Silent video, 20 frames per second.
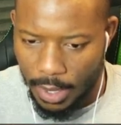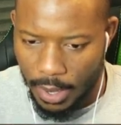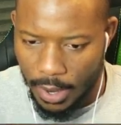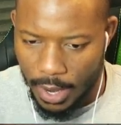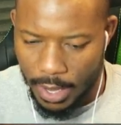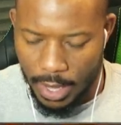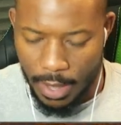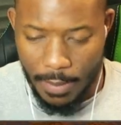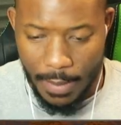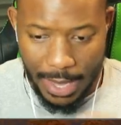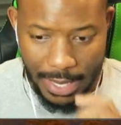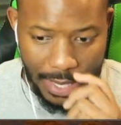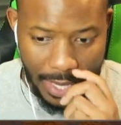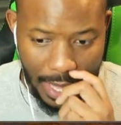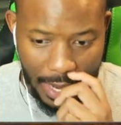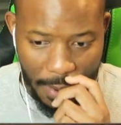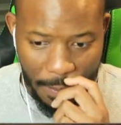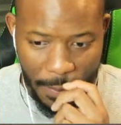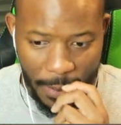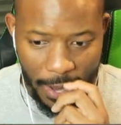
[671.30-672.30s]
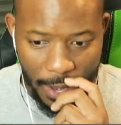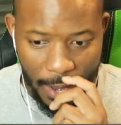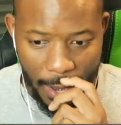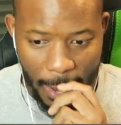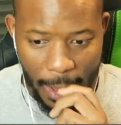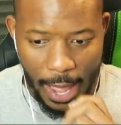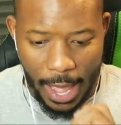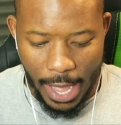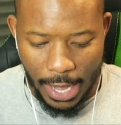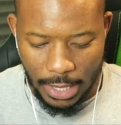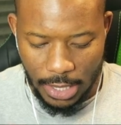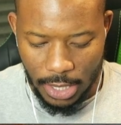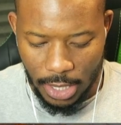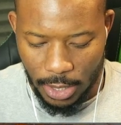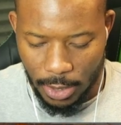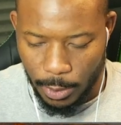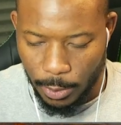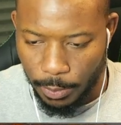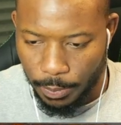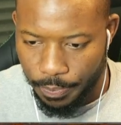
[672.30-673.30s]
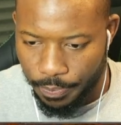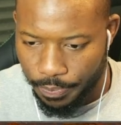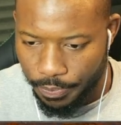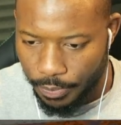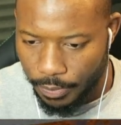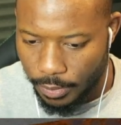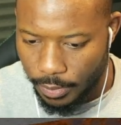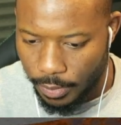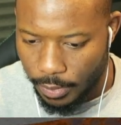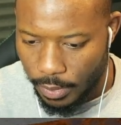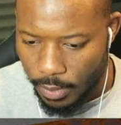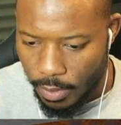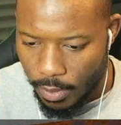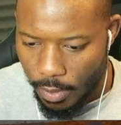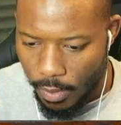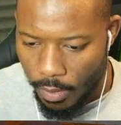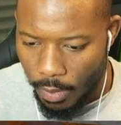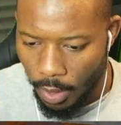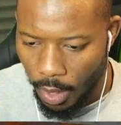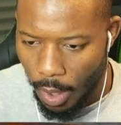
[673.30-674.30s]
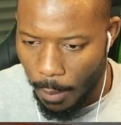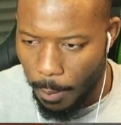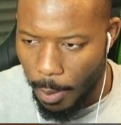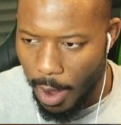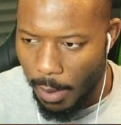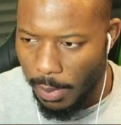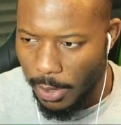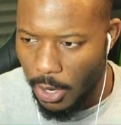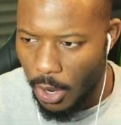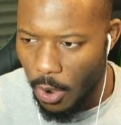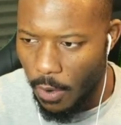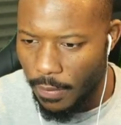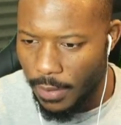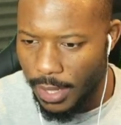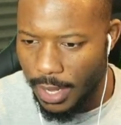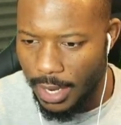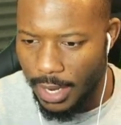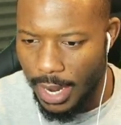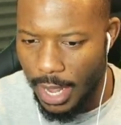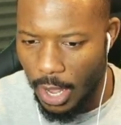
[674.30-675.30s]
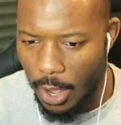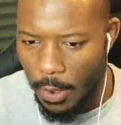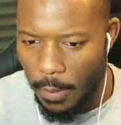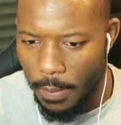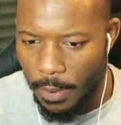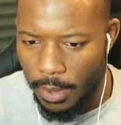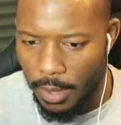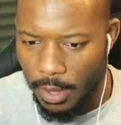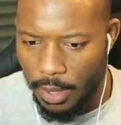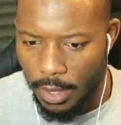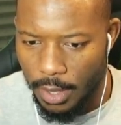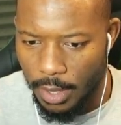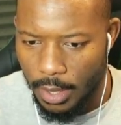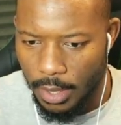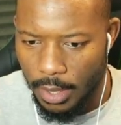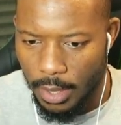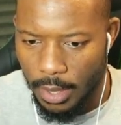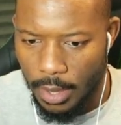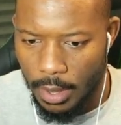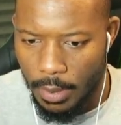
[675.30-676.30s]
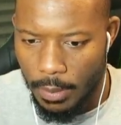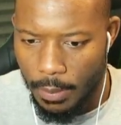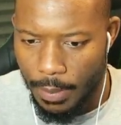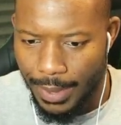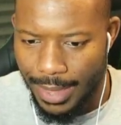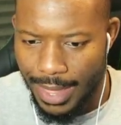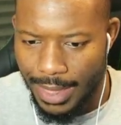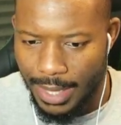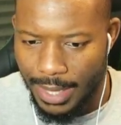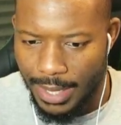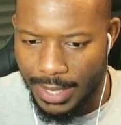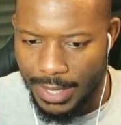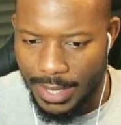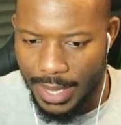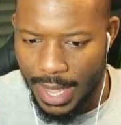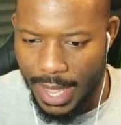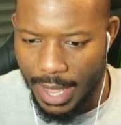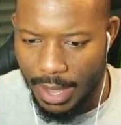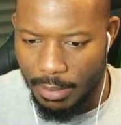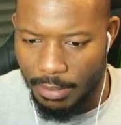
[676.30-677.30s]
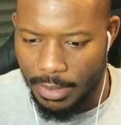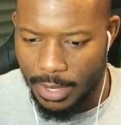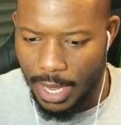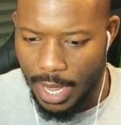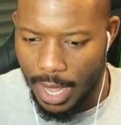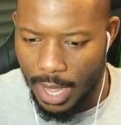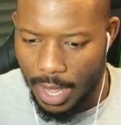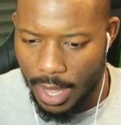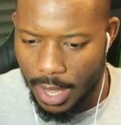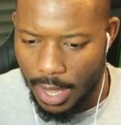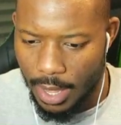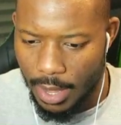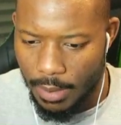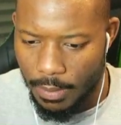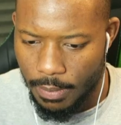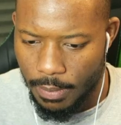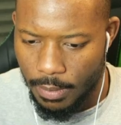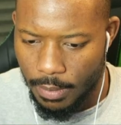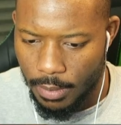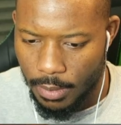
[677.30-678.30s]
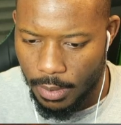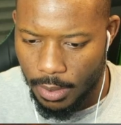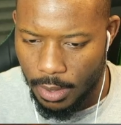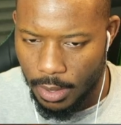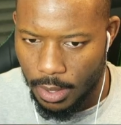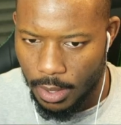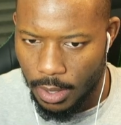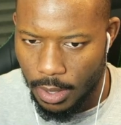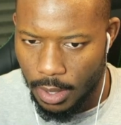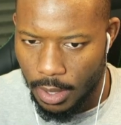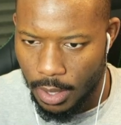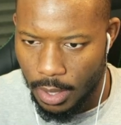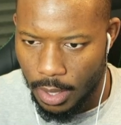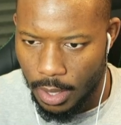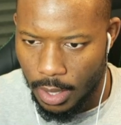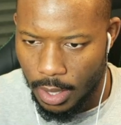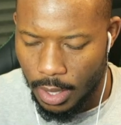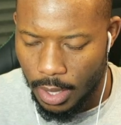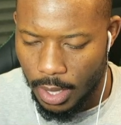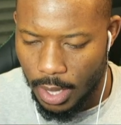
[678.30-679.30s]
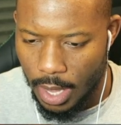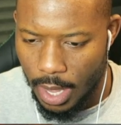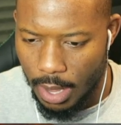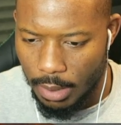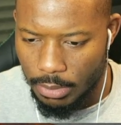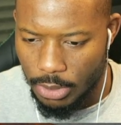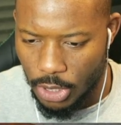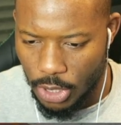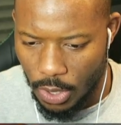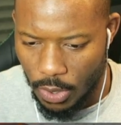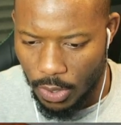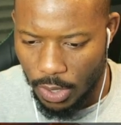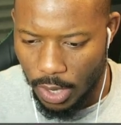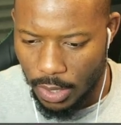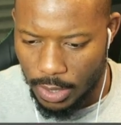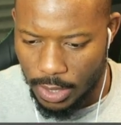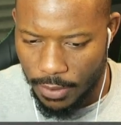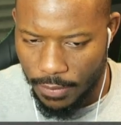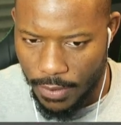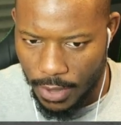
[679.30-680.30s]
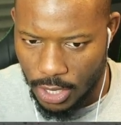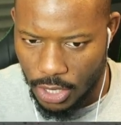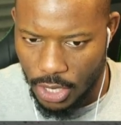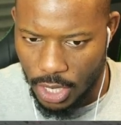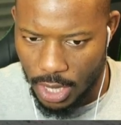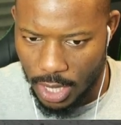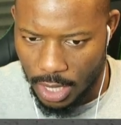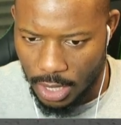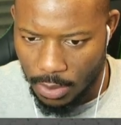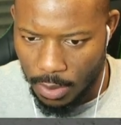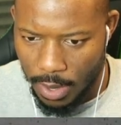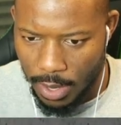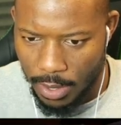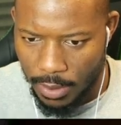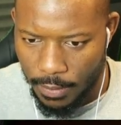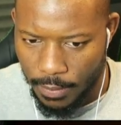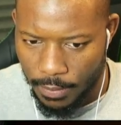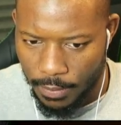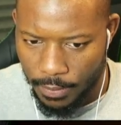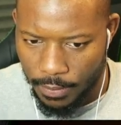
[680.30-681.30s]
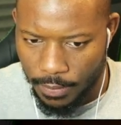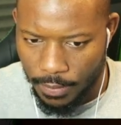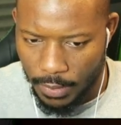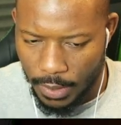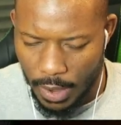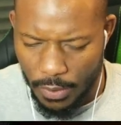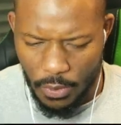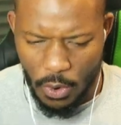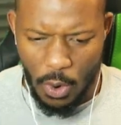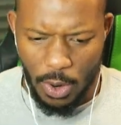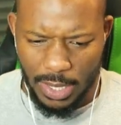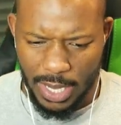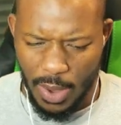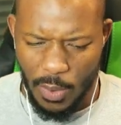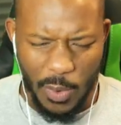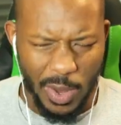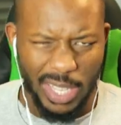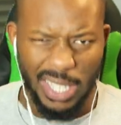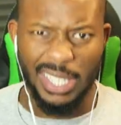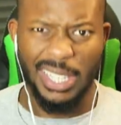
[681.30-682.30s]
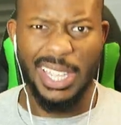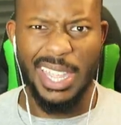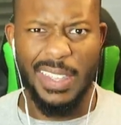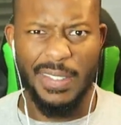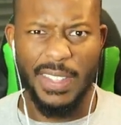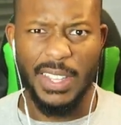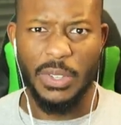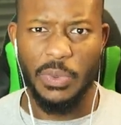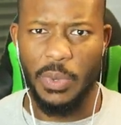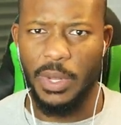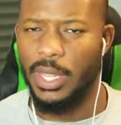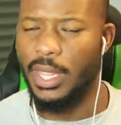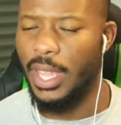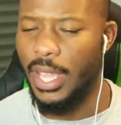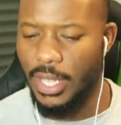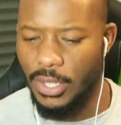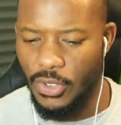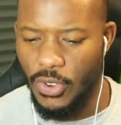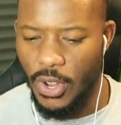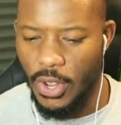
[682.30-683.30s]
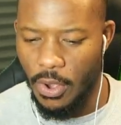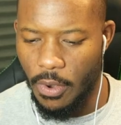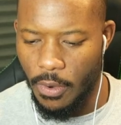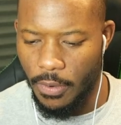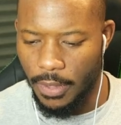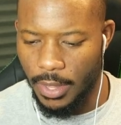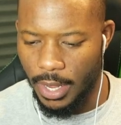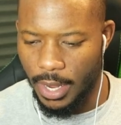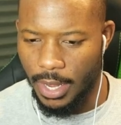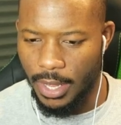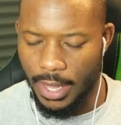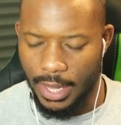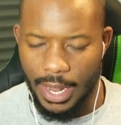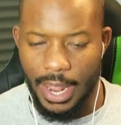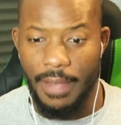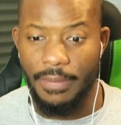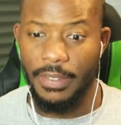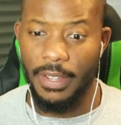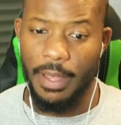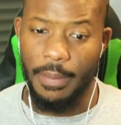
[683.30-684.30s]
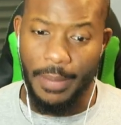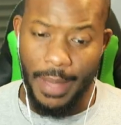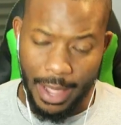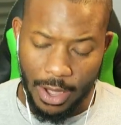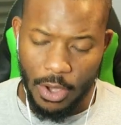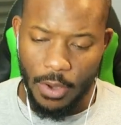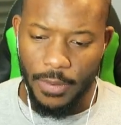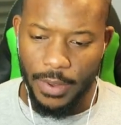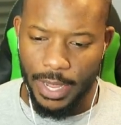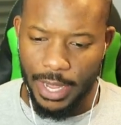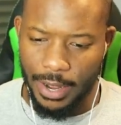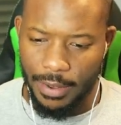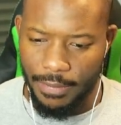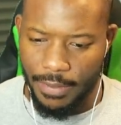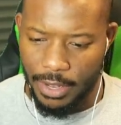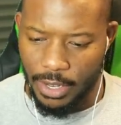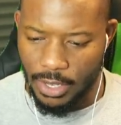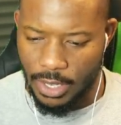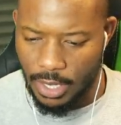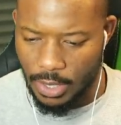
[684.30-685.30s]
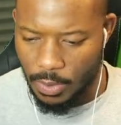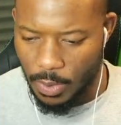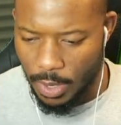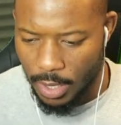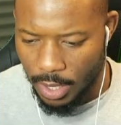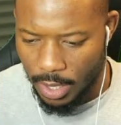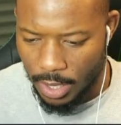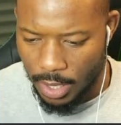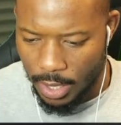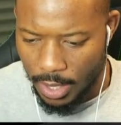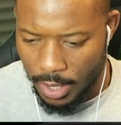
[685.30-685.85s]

All right, they're messing that up a lot, too. I'll probably go over there and help, but at the same time, I'm so close to finishing this one. Of course, I wouldn't leave this one and then straight go over there and then have to come back over here and finish this one.